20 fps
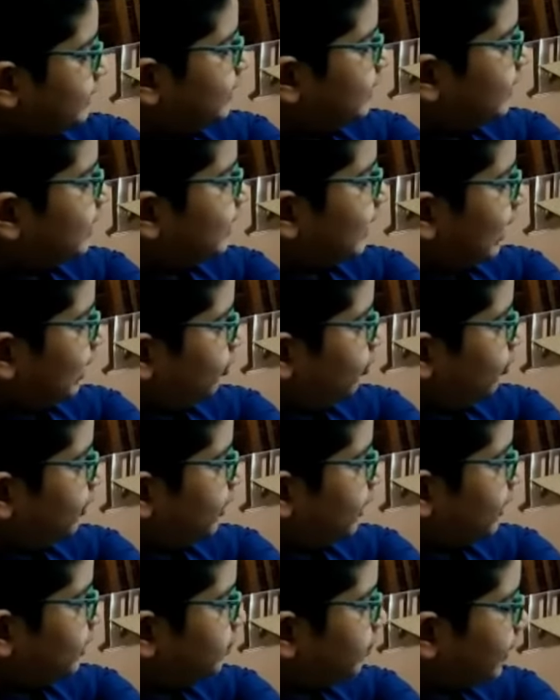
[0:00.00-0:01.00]
the
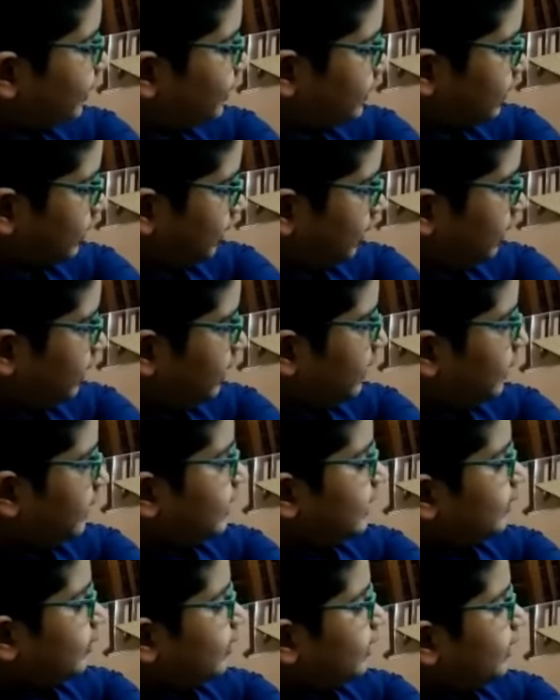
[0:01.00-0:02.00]
calculate button.
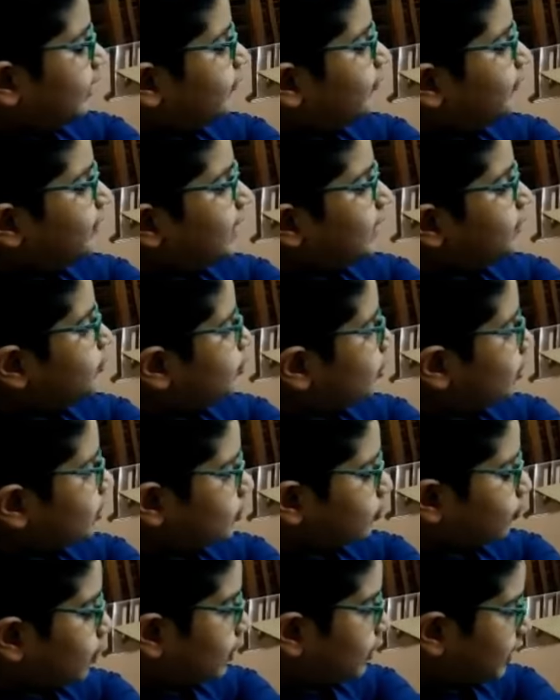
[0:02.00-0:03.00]
If they don't
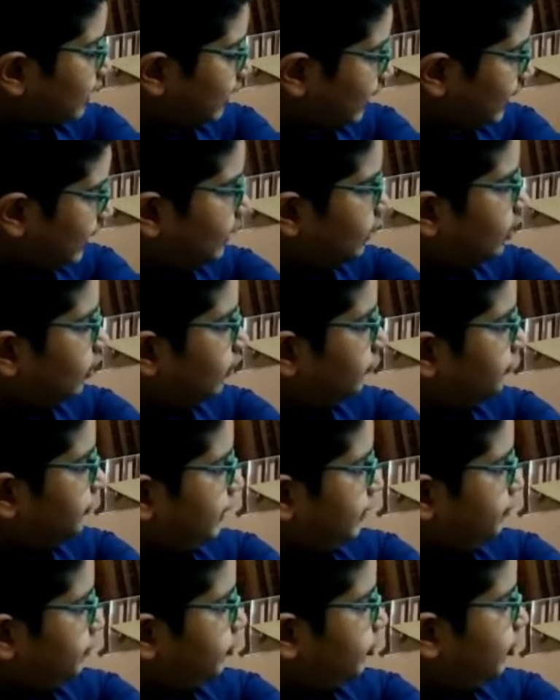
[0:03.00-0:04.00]
want any of the
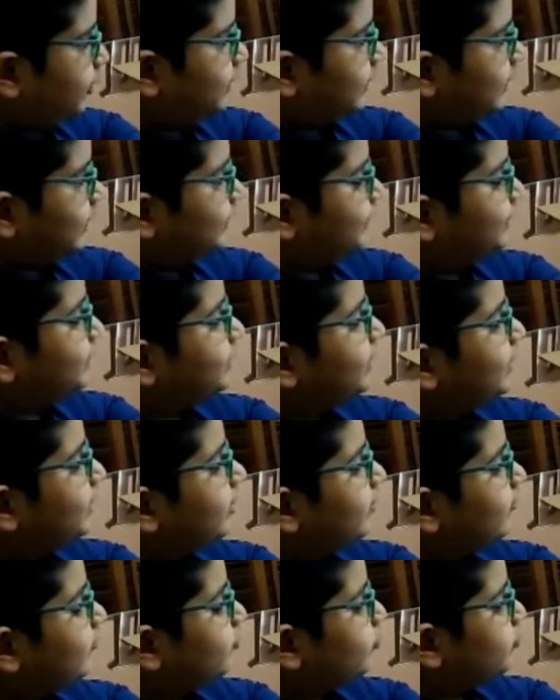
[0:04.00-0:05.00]
books, instead
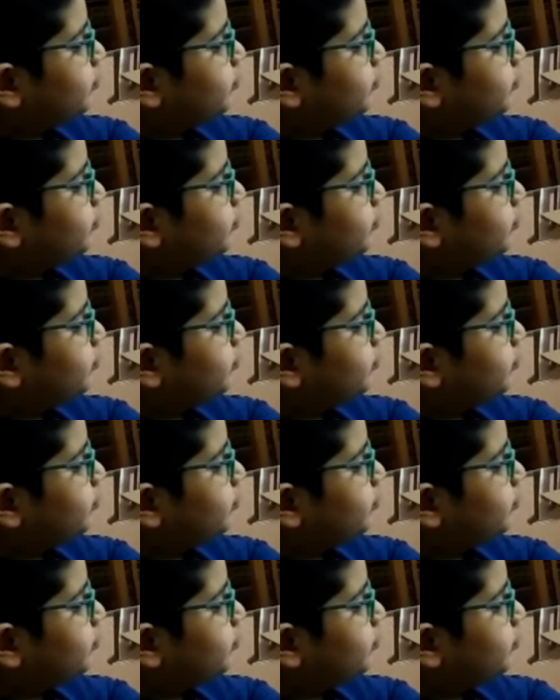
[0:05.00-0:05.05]
of